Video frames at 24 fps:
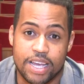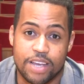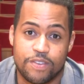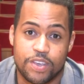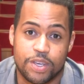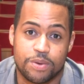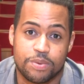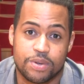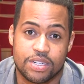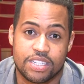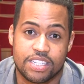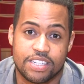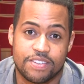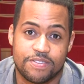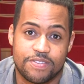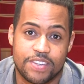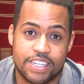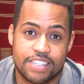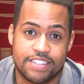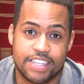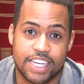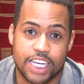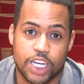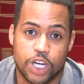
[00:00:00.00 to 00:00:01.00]
If you were to
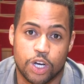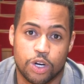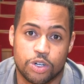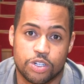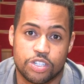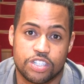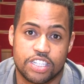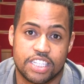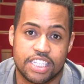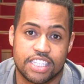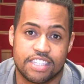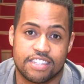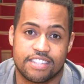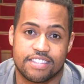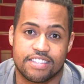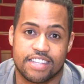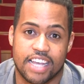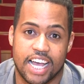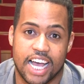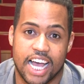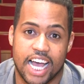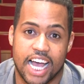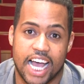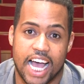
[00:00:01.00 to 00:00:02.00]
visit
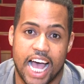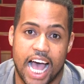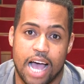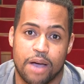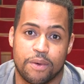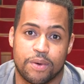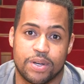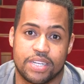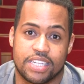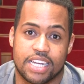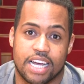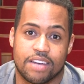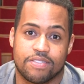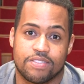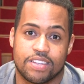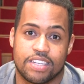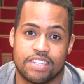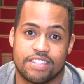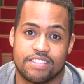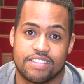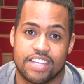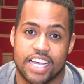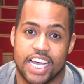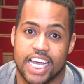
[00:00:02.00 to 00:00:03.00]
Košice, I would
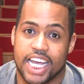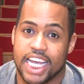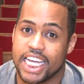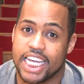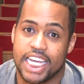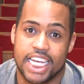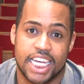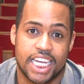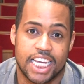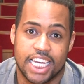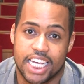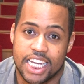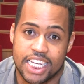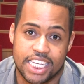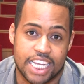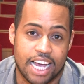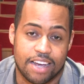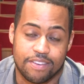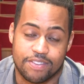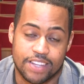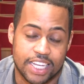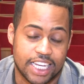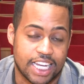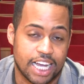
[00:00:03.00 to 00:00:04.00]
definitely say,
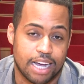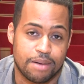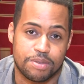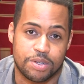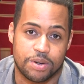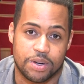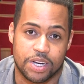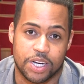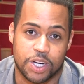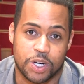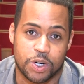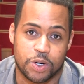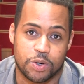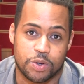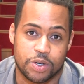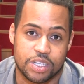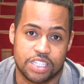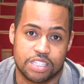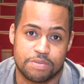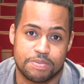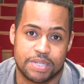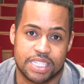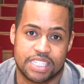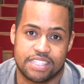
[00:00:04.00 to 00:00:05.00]
definitely come during
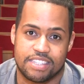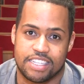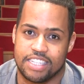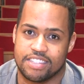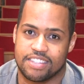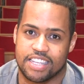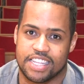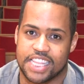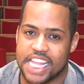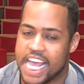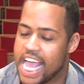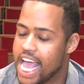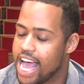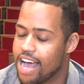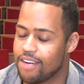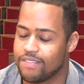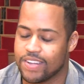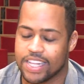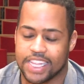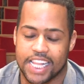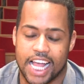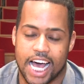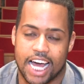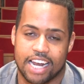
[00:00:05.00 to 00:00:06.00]
Christmas season. They
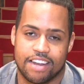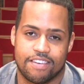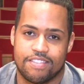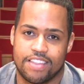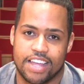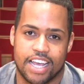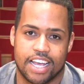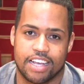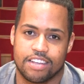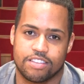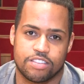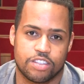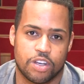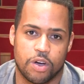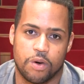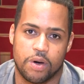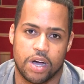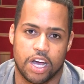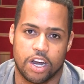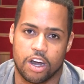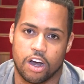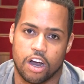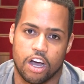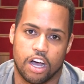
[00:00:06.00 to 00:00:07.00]
have a lot of things
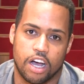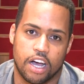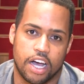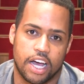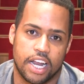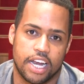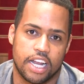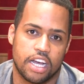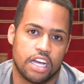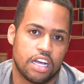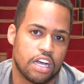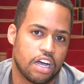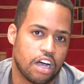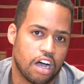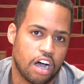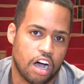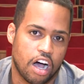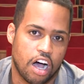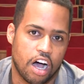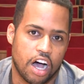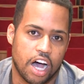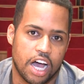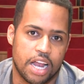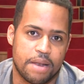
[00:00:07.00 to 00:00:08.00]
going on
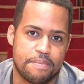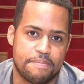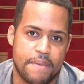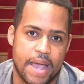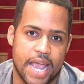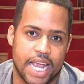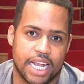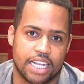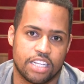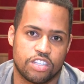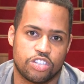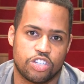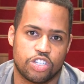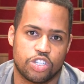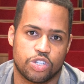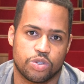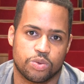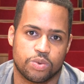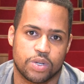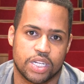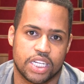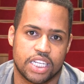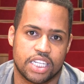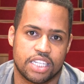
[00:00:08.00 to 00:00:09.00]
Main
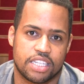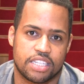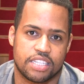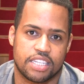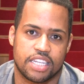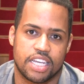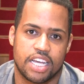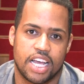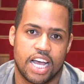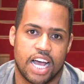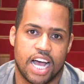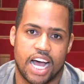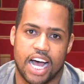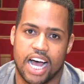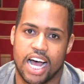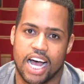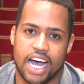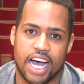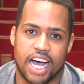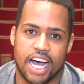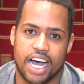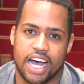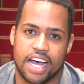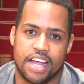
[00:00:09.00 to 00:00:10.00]
Street.
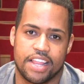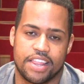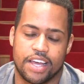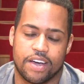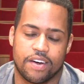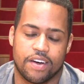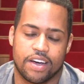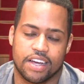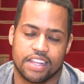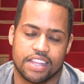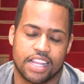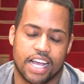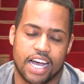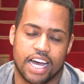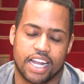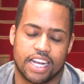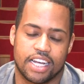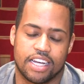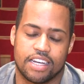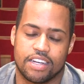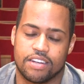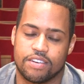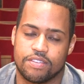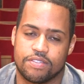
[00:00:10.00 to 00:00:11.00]
There are a
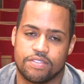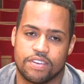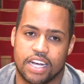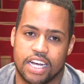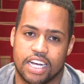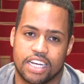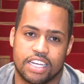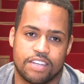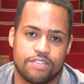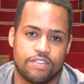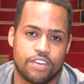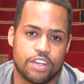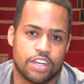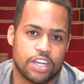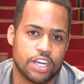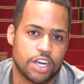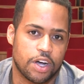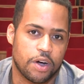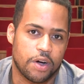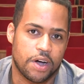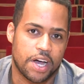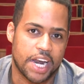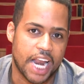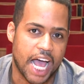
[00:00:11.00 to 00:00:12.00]
lot of, if you can
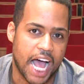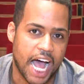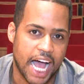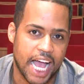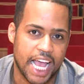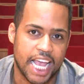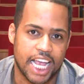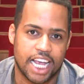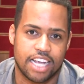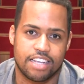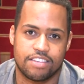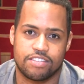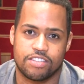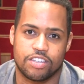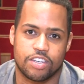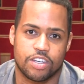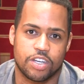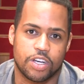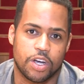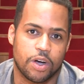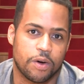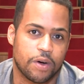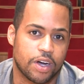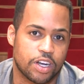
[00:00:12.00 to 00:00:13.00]
go on hikes, you
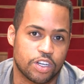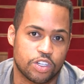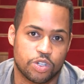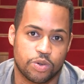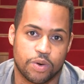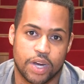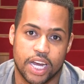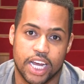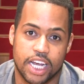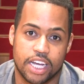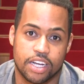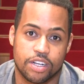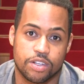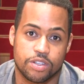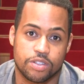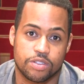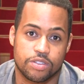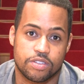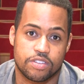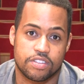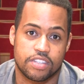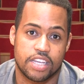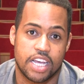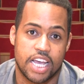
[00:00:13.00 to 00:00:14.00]
can go on
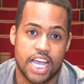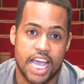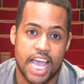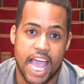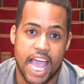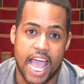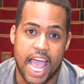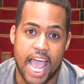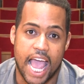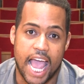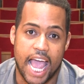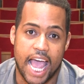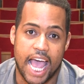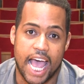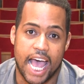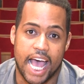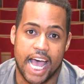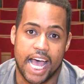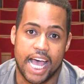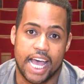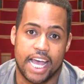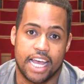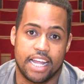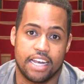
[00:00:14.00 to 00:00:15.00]
trails.
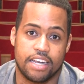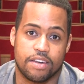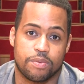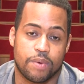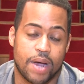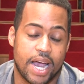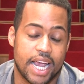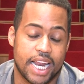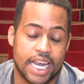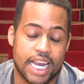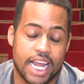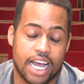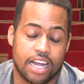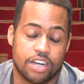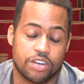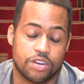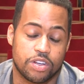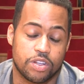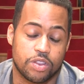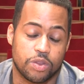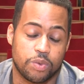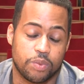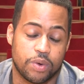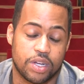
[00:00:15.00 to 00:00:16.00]
And right now
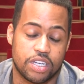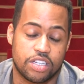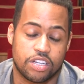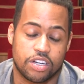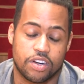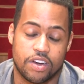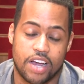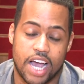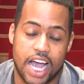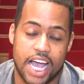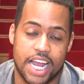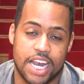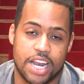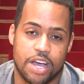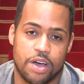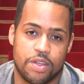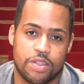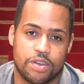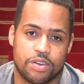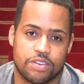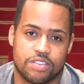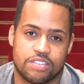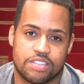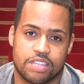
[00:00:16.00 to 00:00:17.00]
during the winter, I know
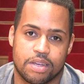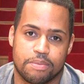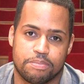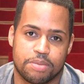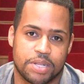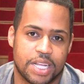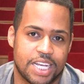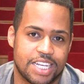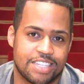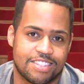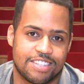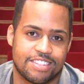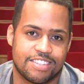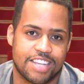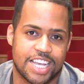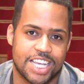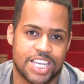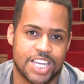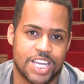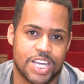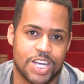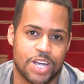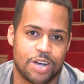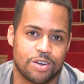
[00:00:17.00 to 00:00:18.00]
there's some places that
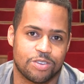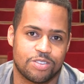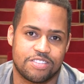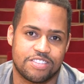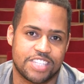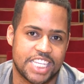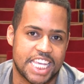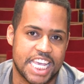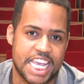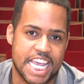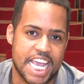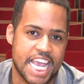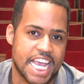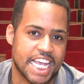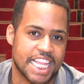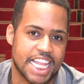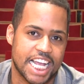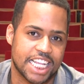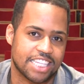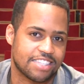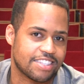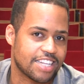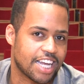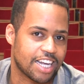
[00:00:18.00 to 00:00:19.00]
you can go skiing
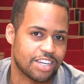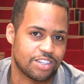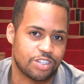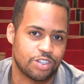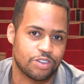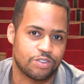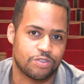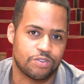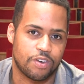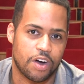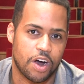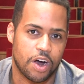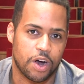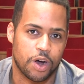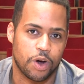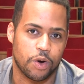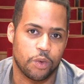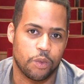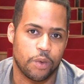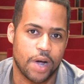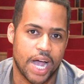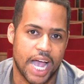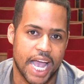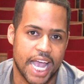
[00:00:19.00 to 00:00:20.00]
that's not too far
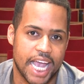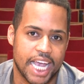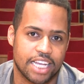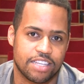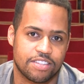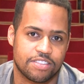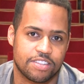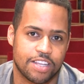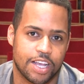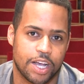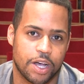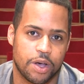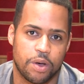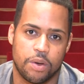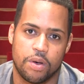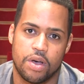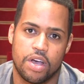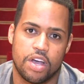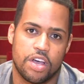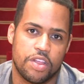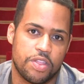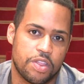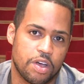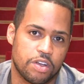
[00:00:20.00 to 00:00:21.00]
away. So
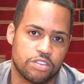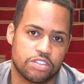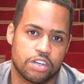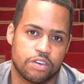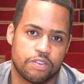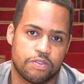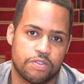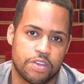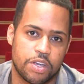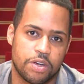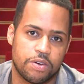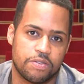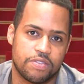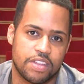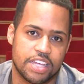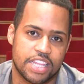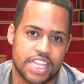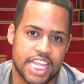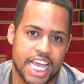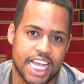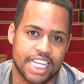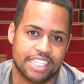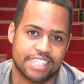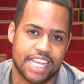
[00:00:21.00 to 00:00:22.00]
those are a few of the
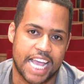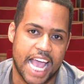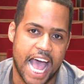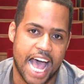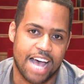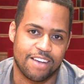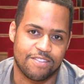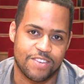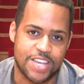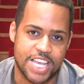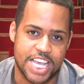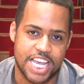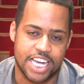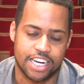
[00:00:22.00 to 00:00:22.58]
things they have here.